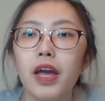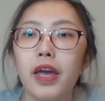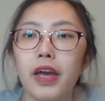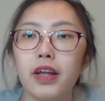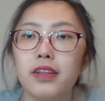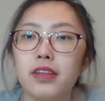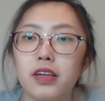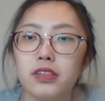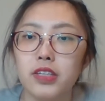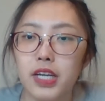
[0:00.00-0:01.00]
And
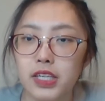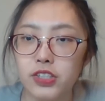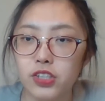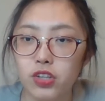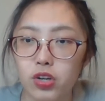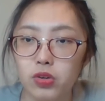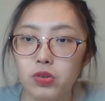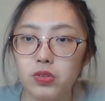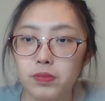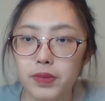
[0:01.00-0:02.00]
the cashier
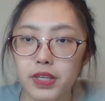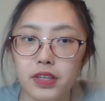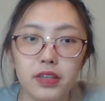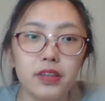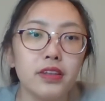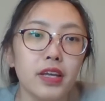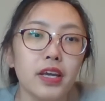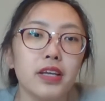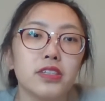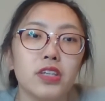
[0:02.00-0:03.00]
told me
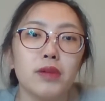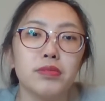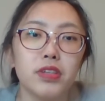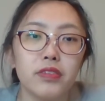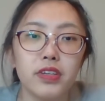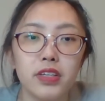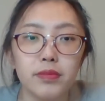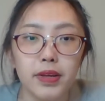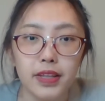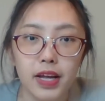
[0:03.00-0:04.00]
they stopped serving them
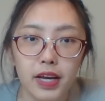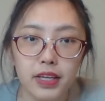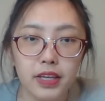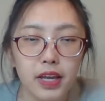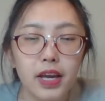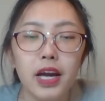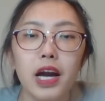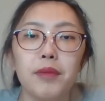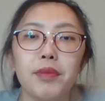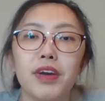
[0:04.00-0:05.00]
at 9.
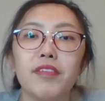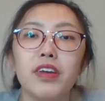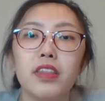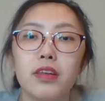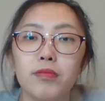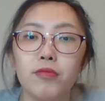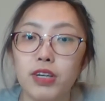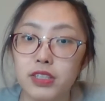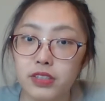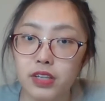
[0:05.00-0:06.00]
I'm giving them
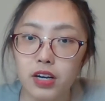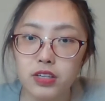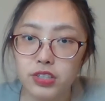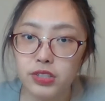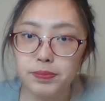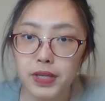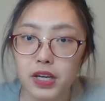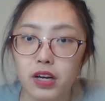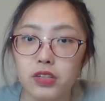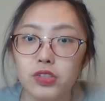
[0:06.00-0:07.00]
1-star just
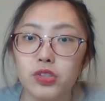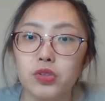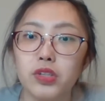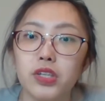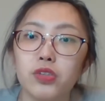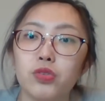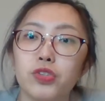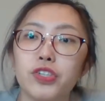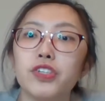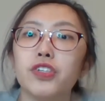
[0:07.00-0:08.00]
because you need to
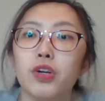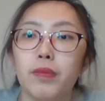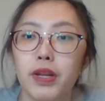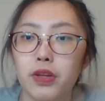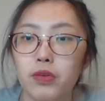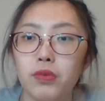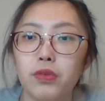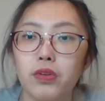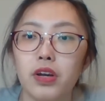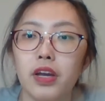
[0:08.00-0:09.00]
change your menu
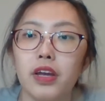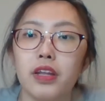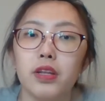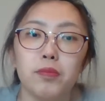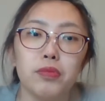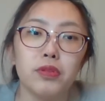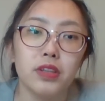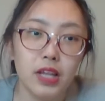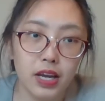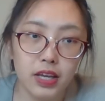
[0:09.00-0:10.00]
and put
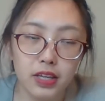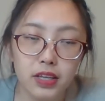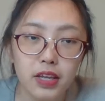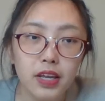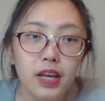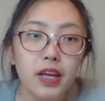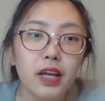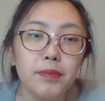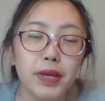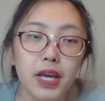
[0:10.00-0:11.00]
9
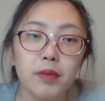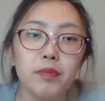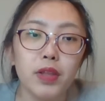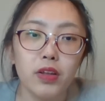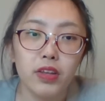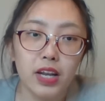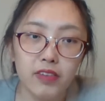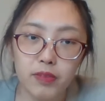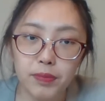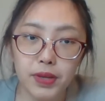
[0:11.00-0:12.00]
p.m., not
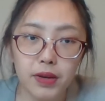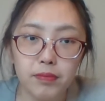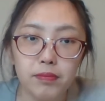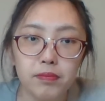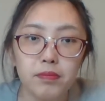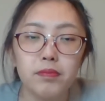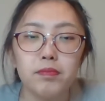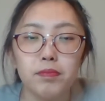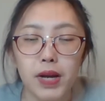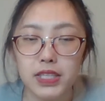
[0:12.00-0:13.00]
11 p.m.
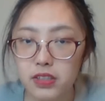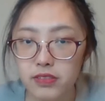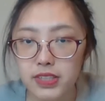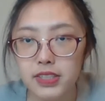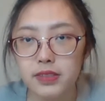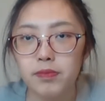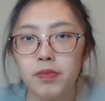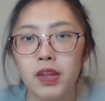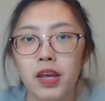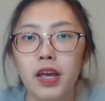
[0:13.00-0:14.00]
Bad service.
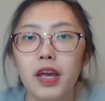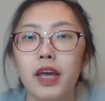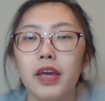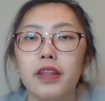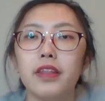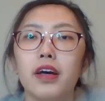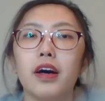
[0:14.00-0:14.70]
And